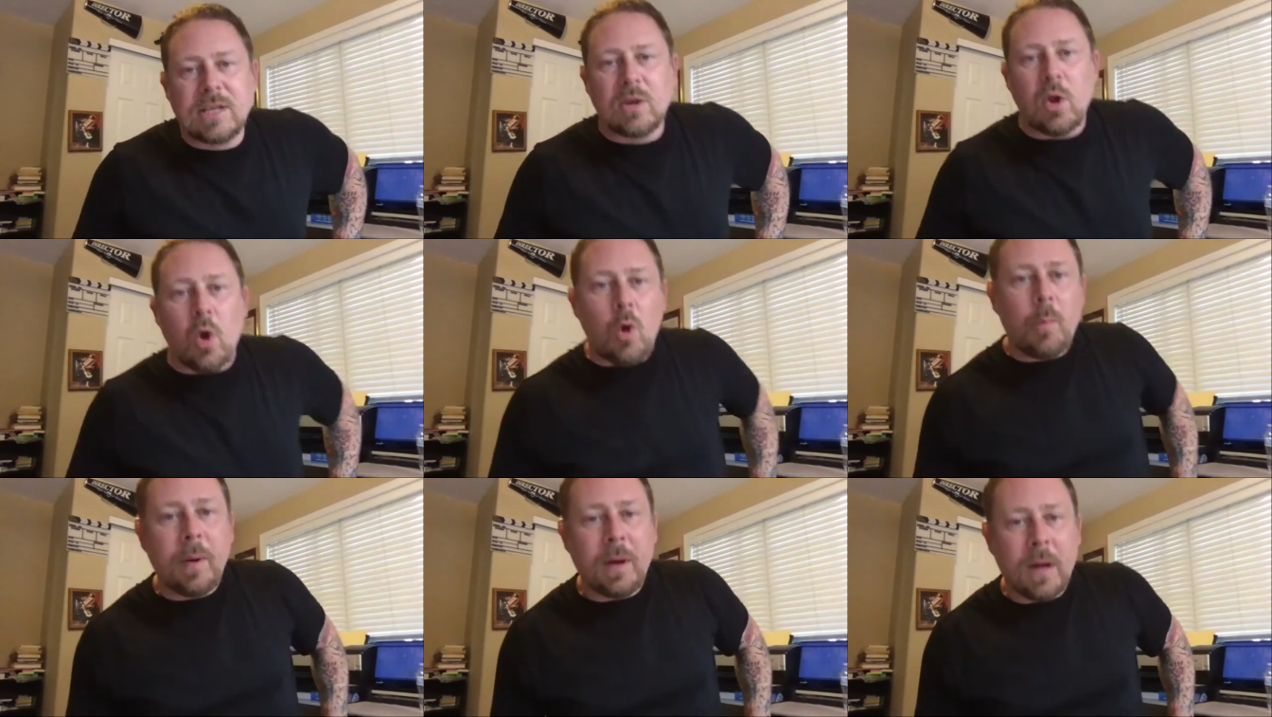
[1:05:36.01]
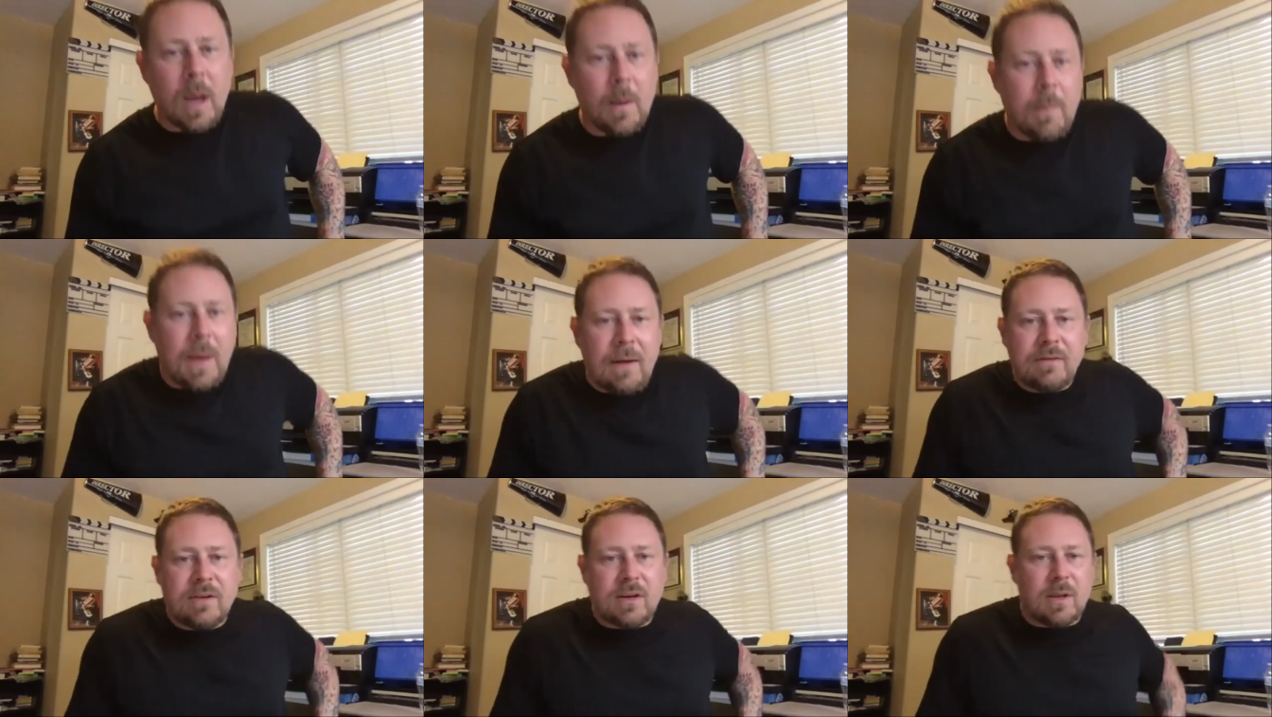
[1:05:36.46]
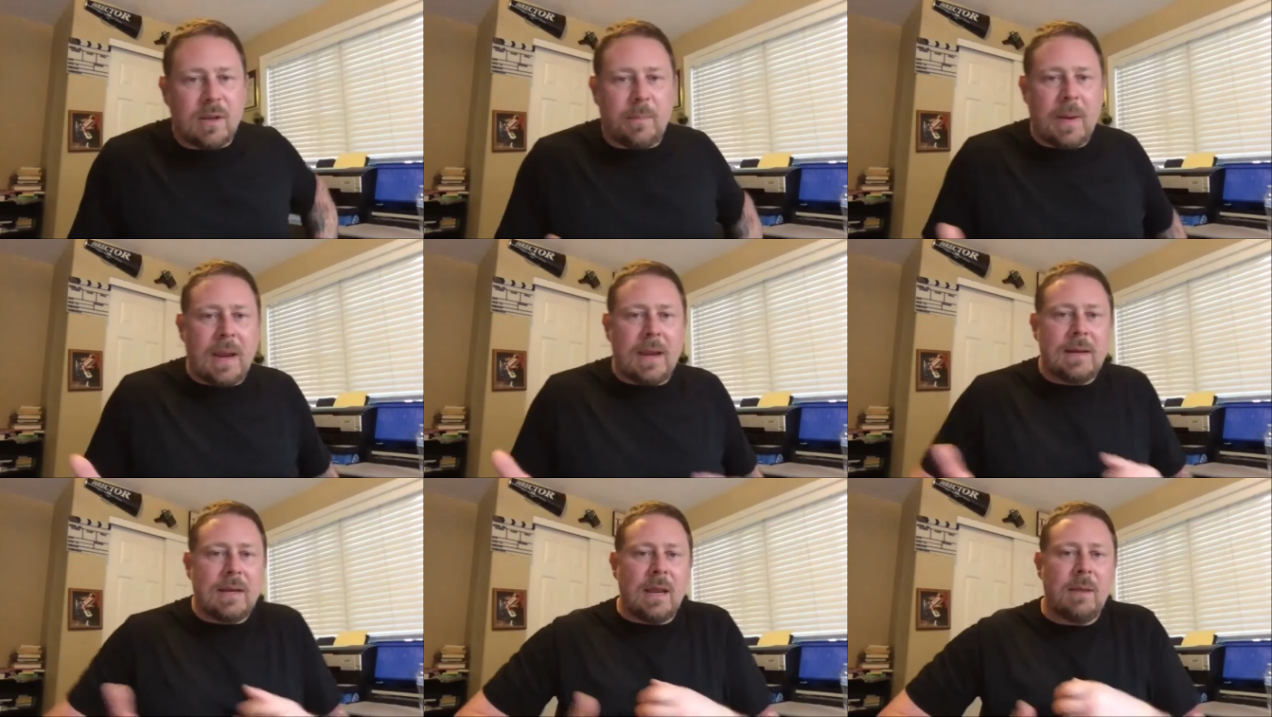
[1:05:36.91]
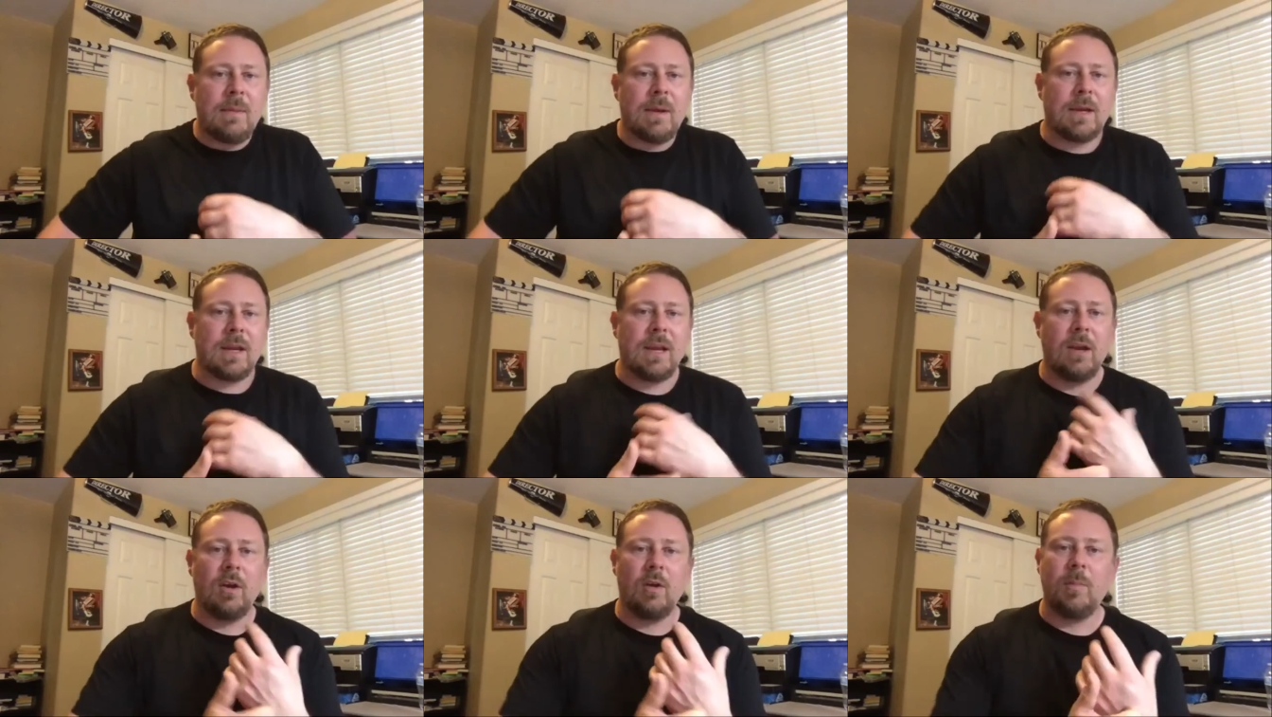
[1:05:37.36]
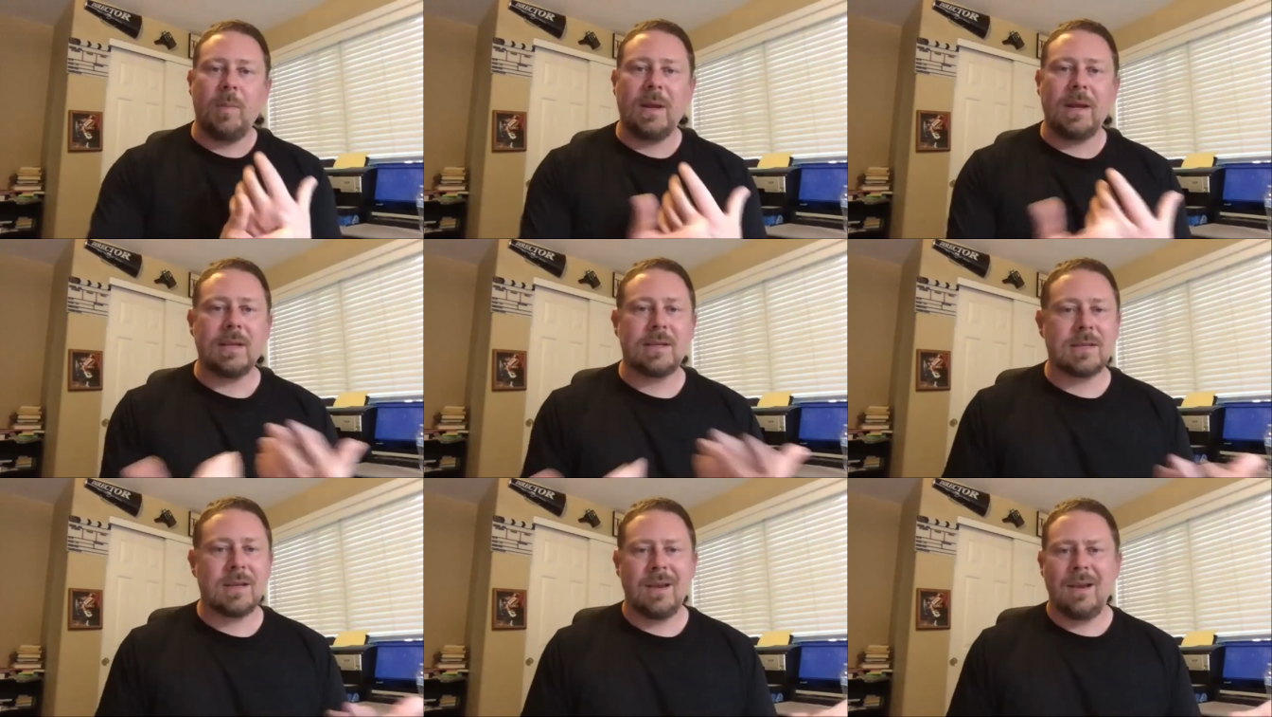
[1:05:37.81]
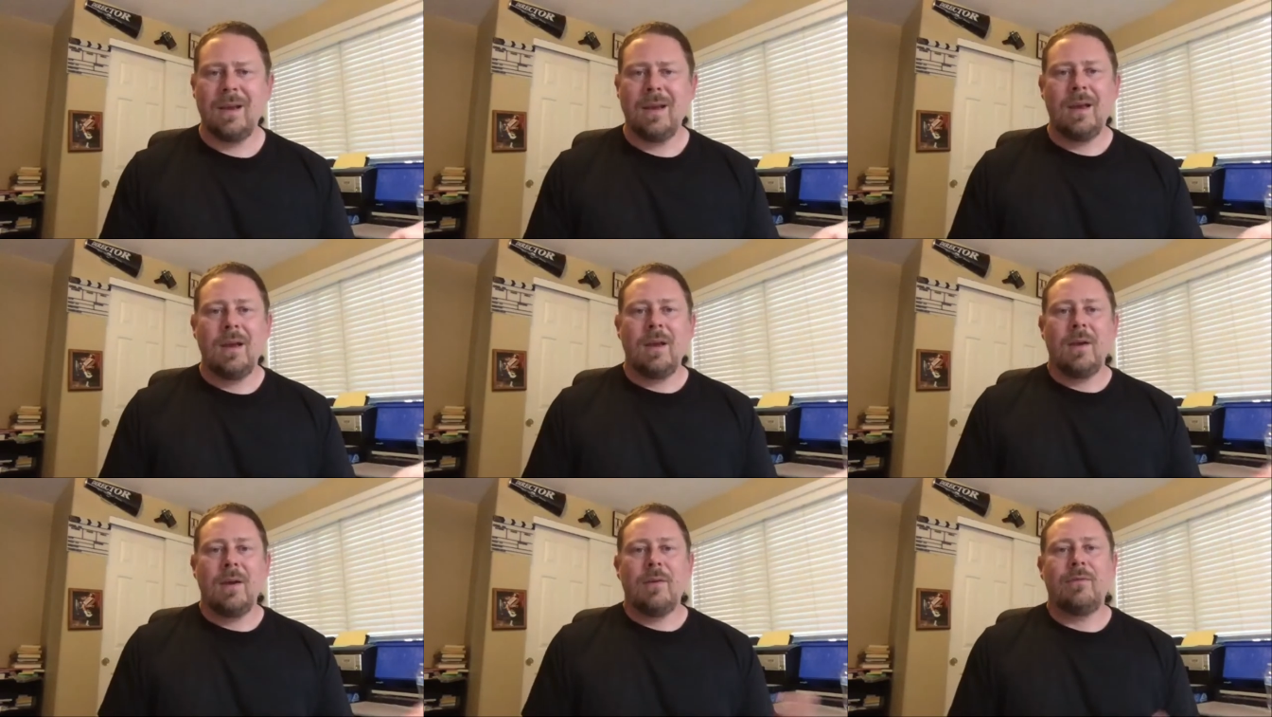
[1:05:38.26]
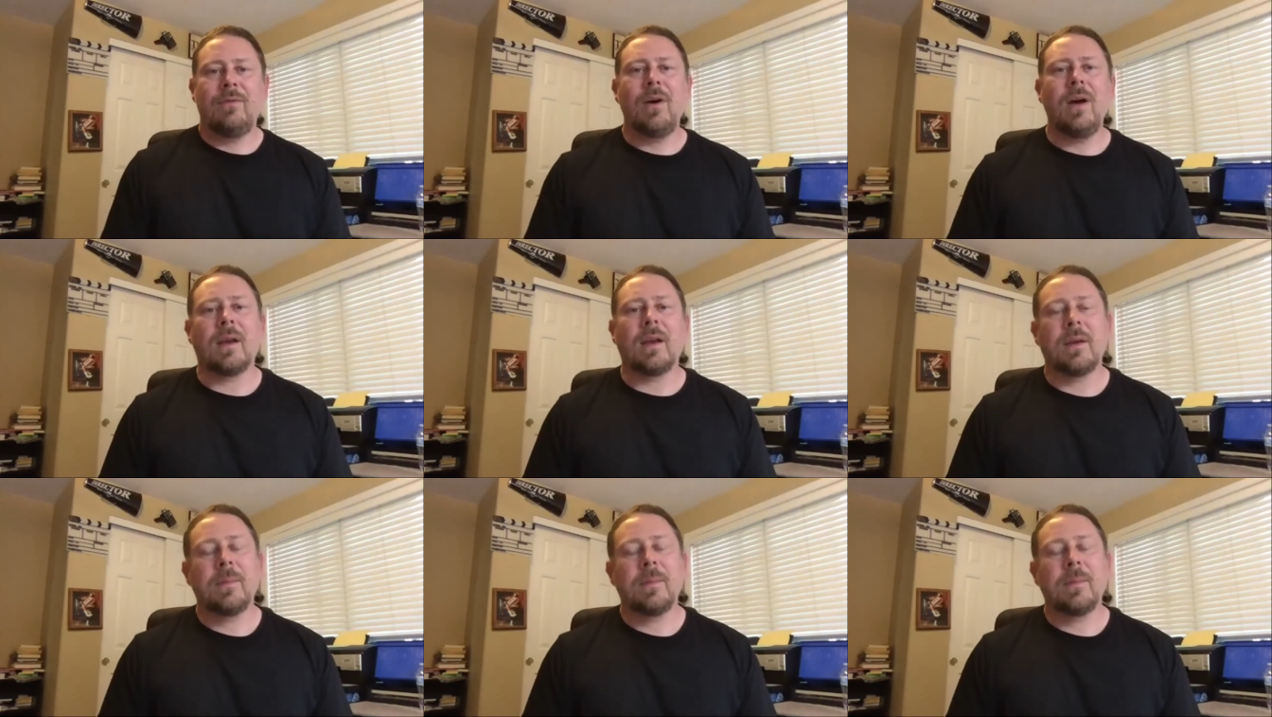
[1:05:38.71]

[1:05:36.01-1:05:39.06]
opening up after the pandemic, because fuck,